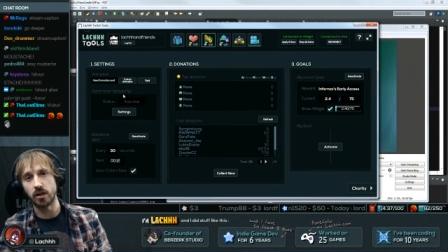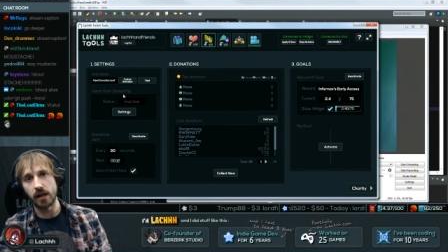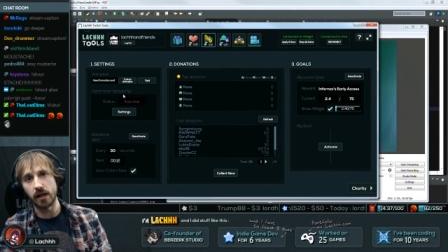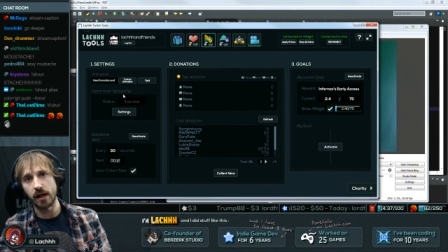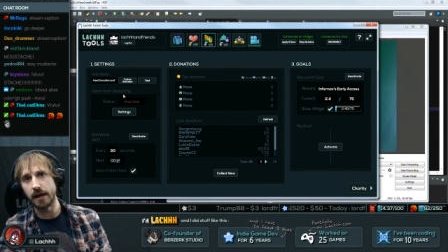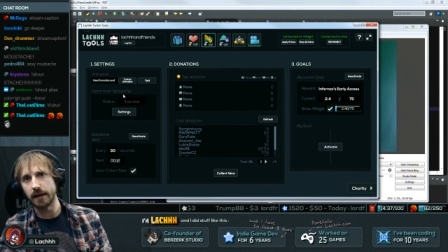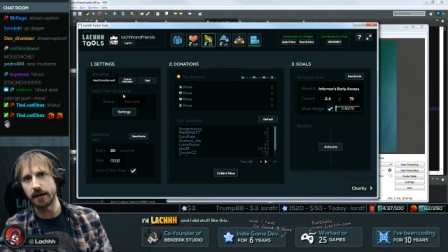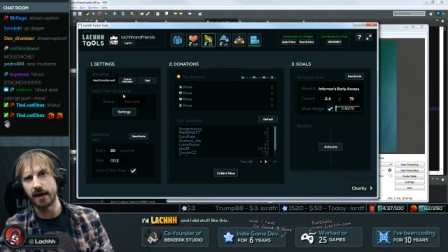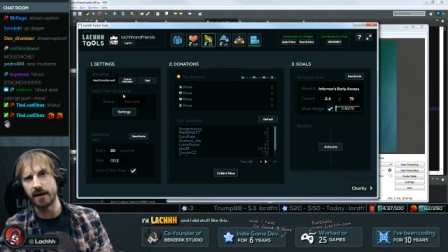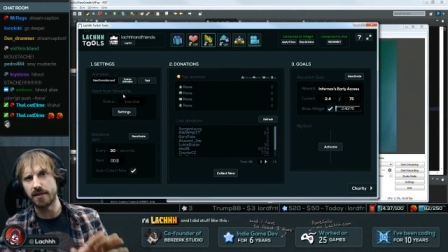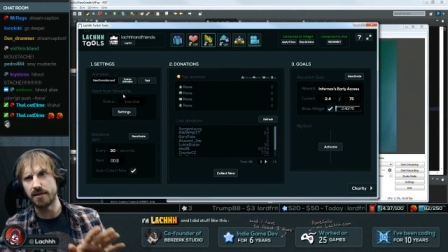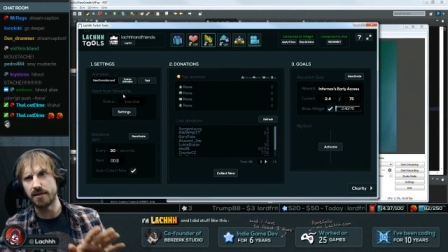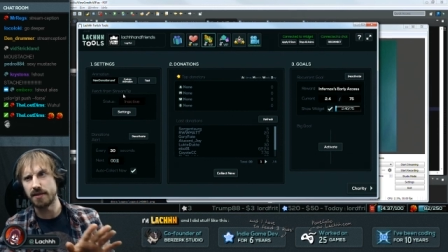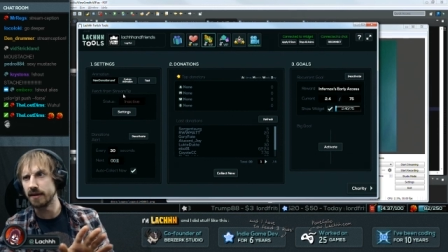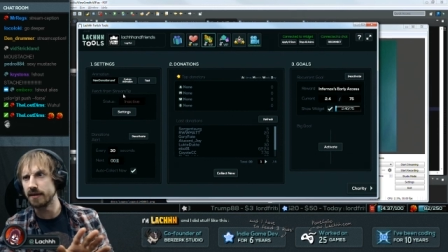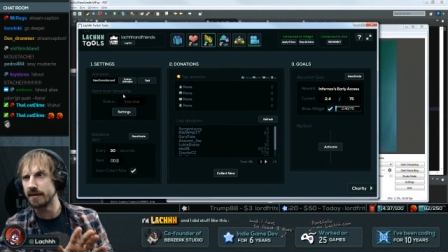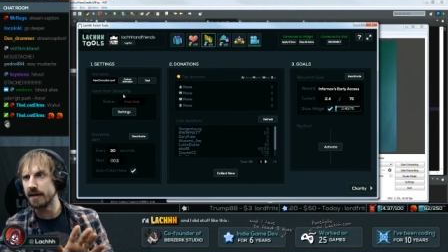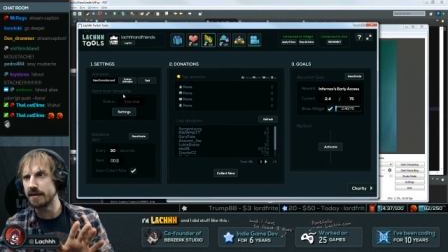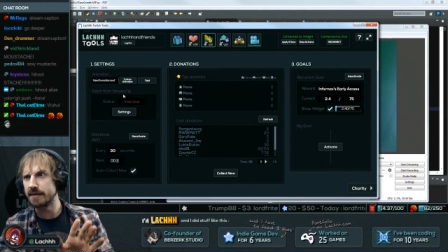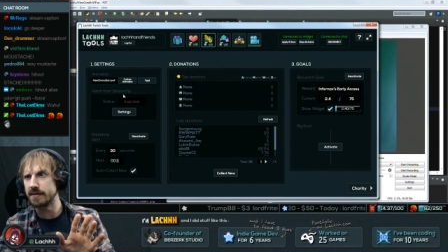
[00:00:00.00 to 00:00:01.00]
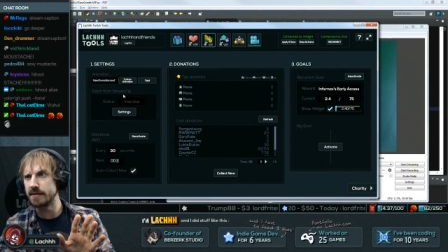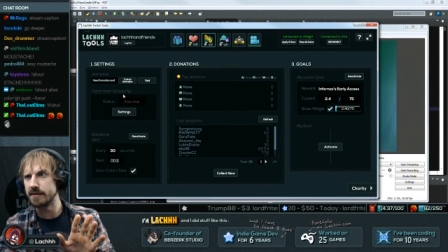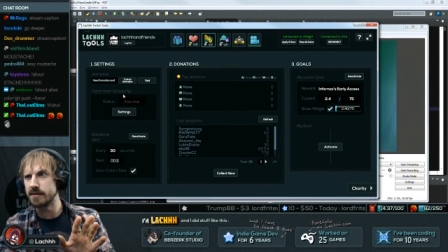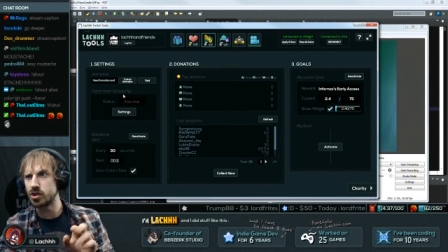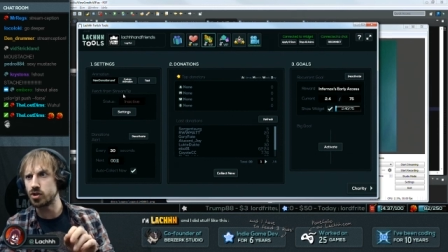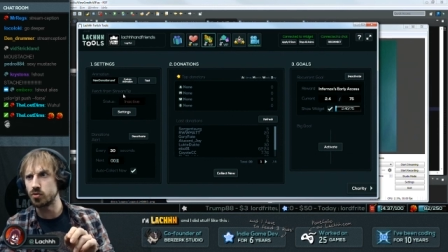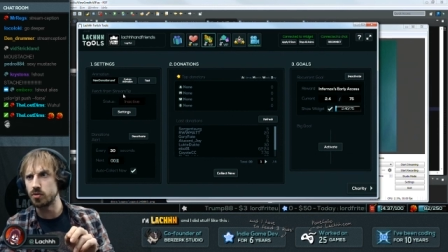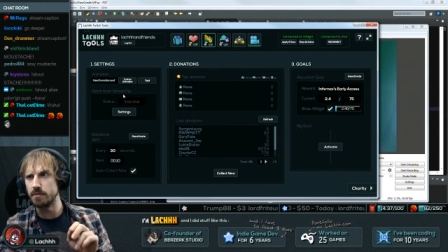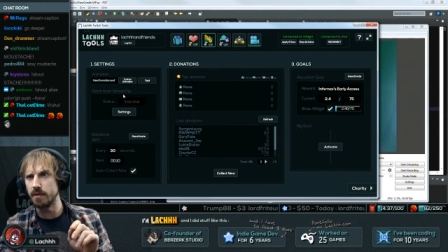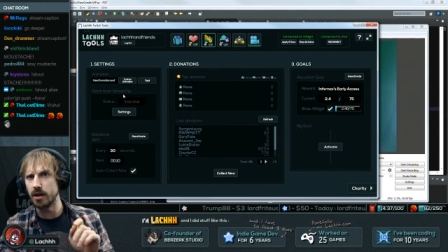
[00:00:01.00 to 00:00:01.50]
Like I think that the
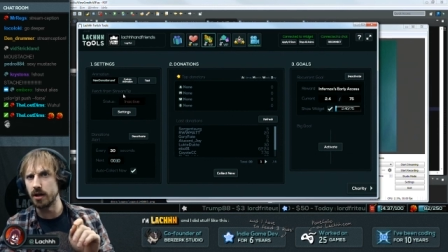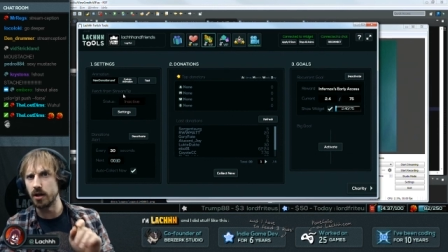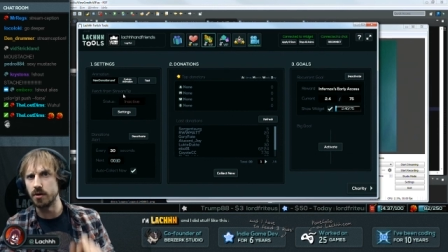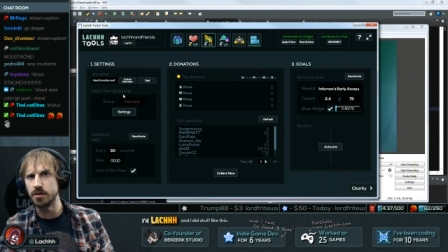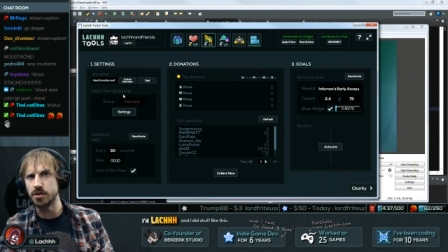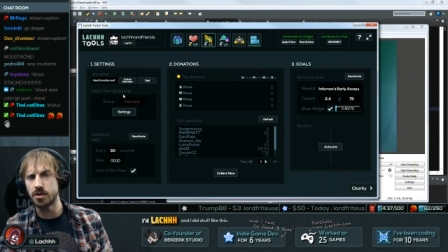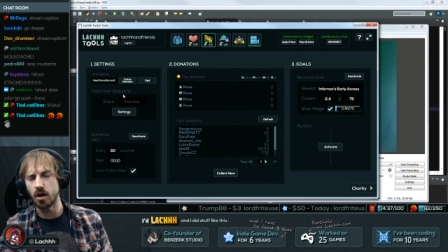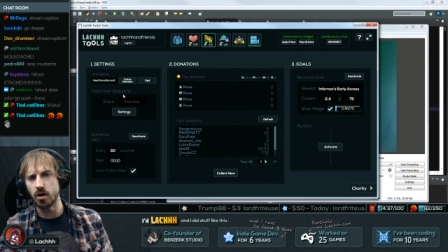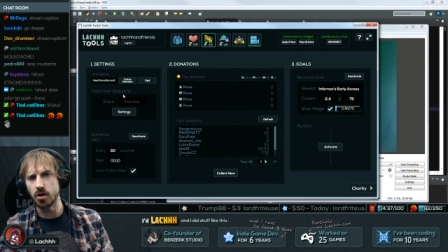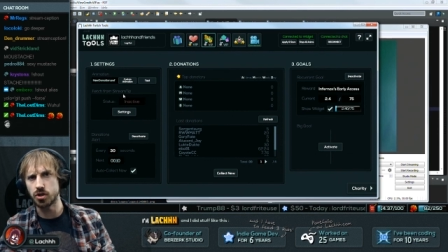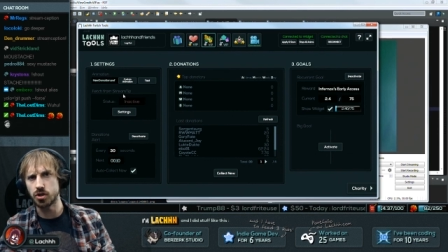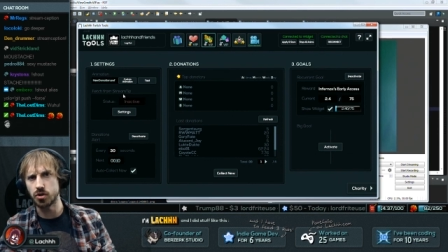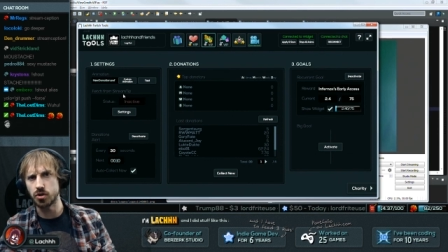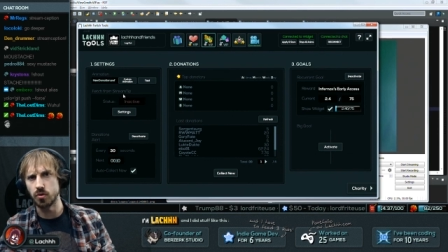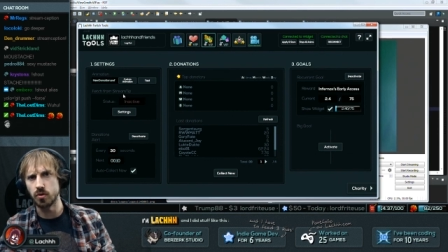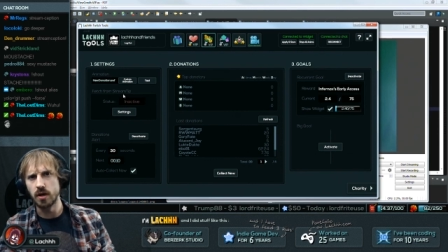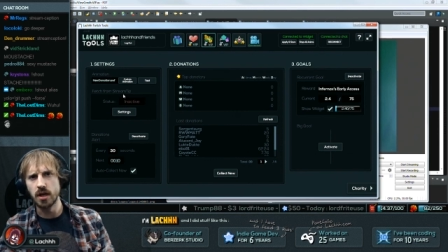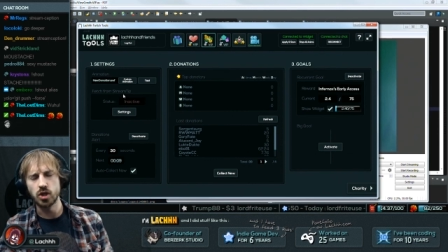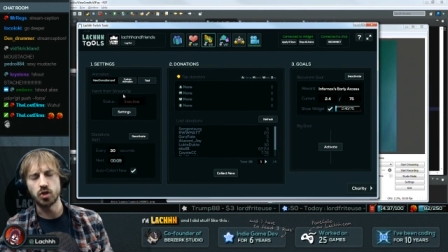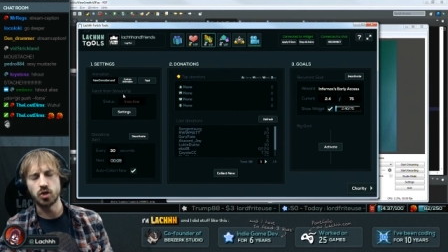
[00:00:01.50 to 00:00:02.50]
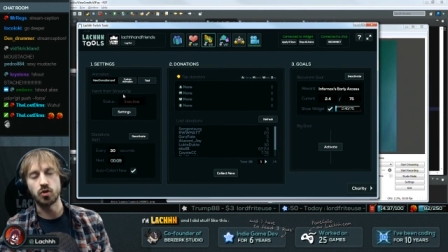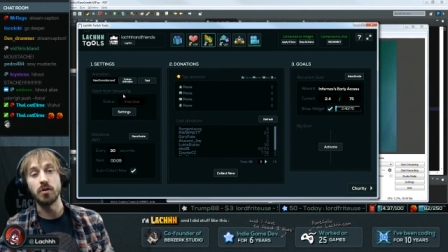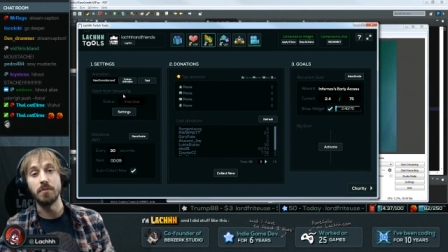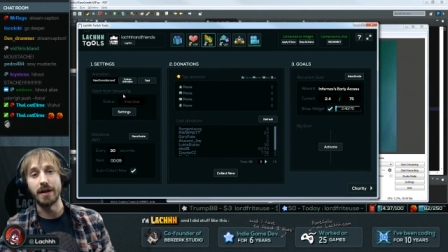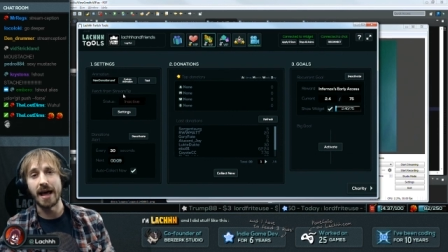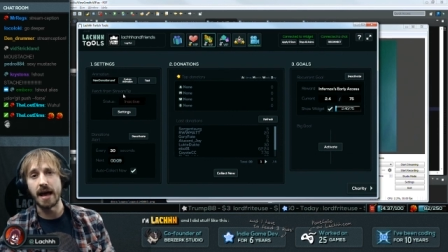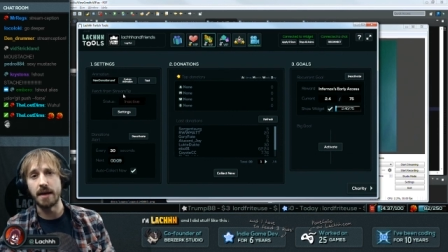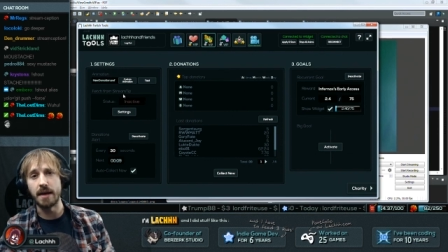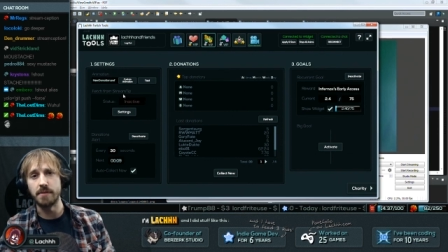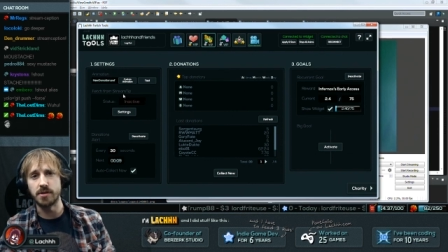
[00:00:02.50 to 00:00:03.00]
stream alerts also,
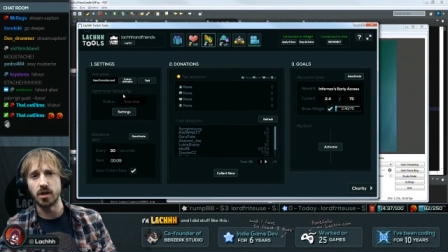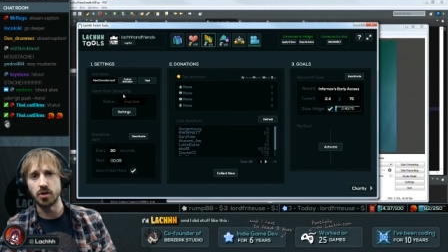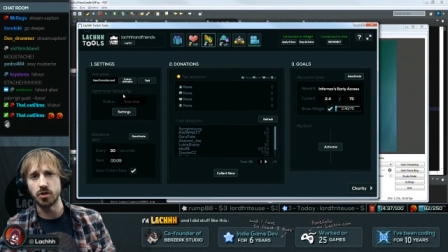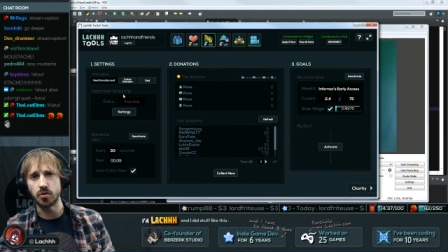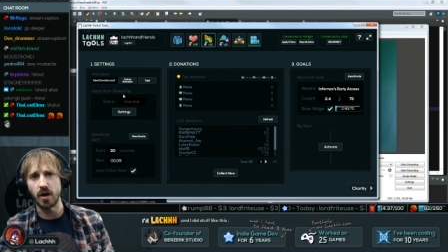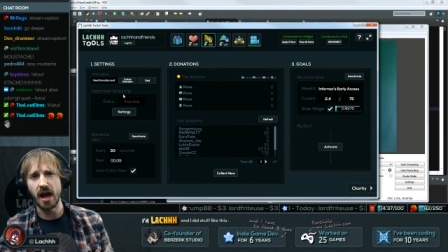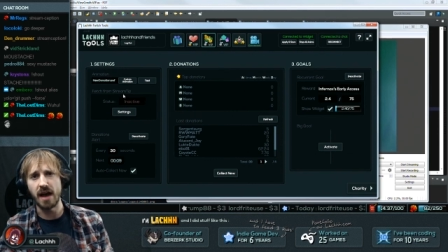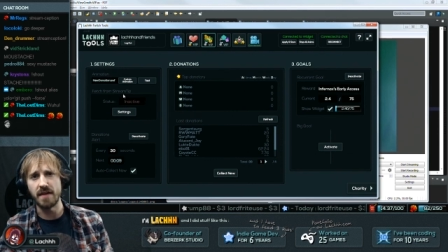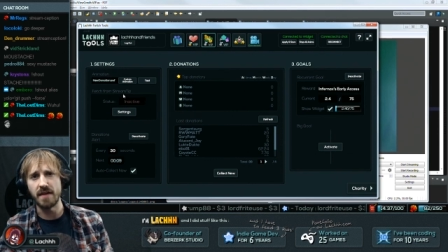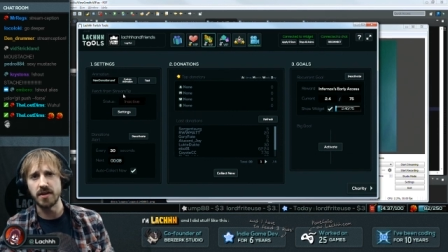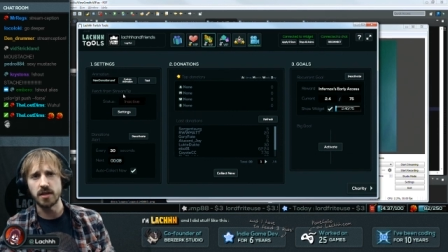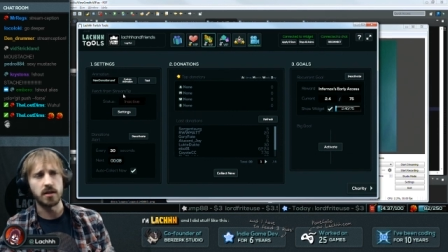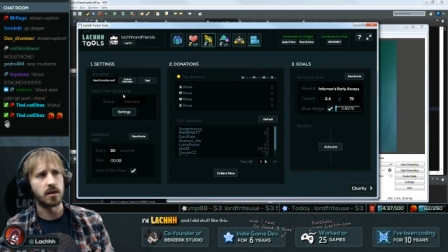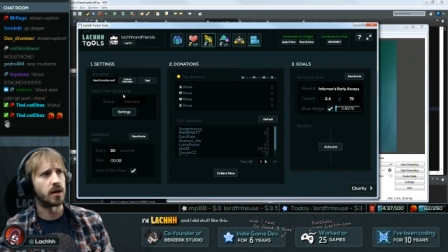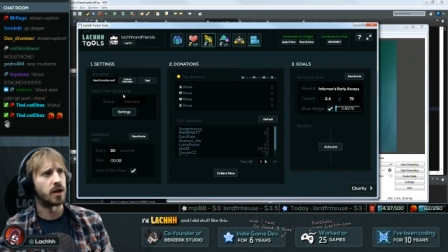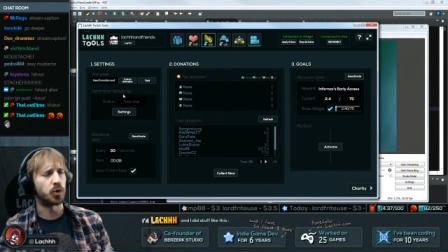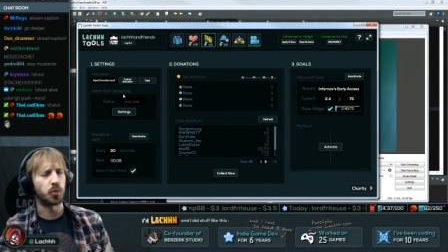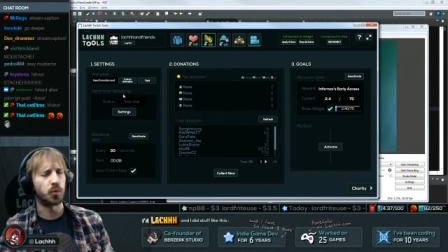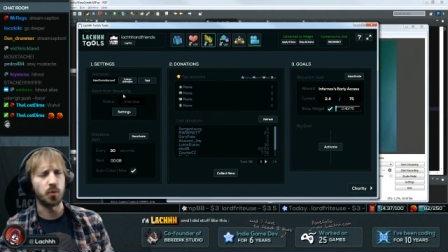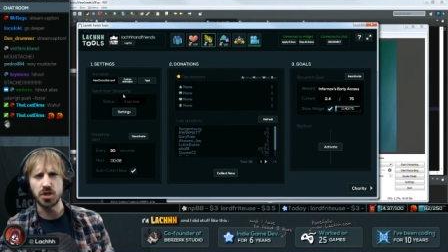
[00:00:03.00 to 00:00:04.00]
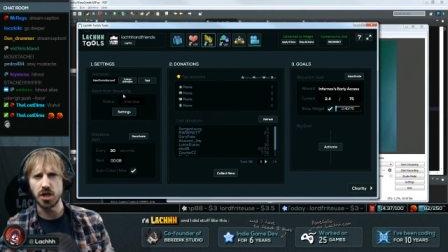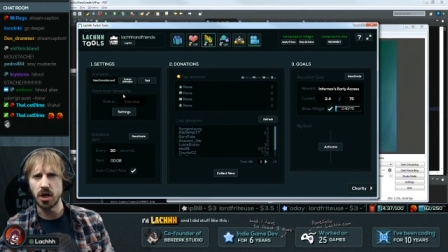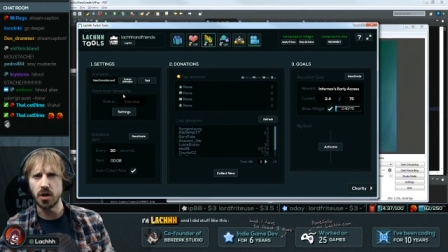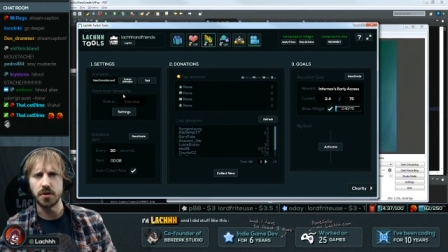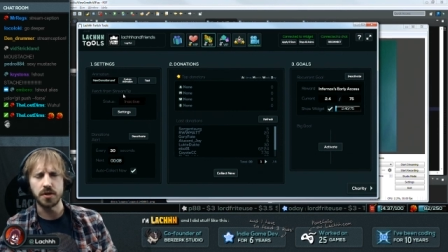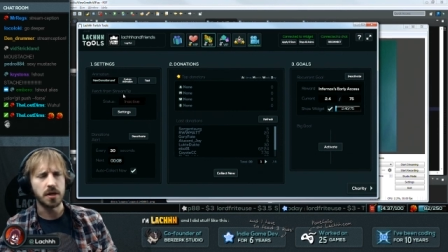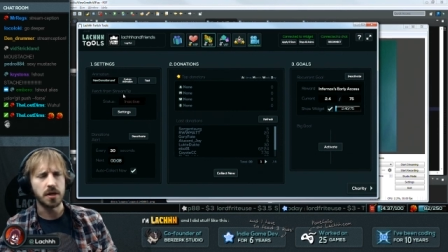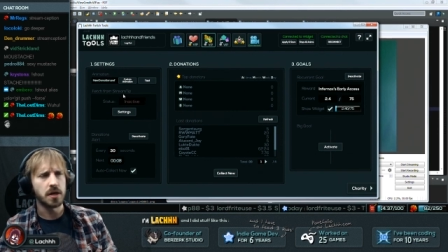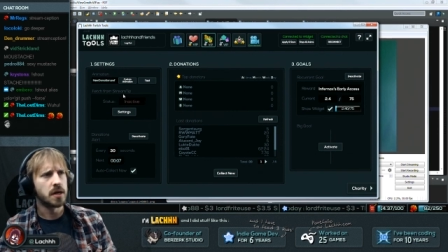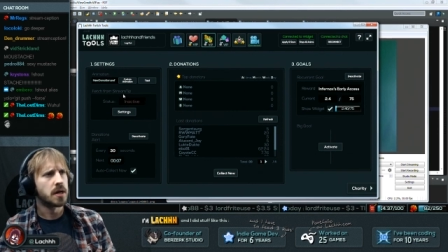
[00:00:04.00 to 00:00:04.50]
Streamlabs also have it, uh, Twitch
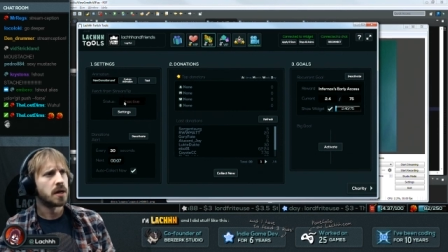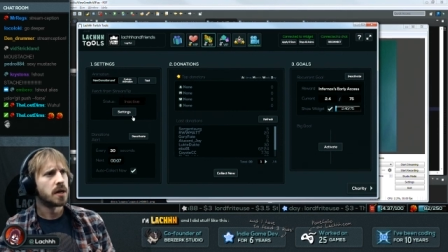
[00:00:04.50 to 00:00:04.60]
alert.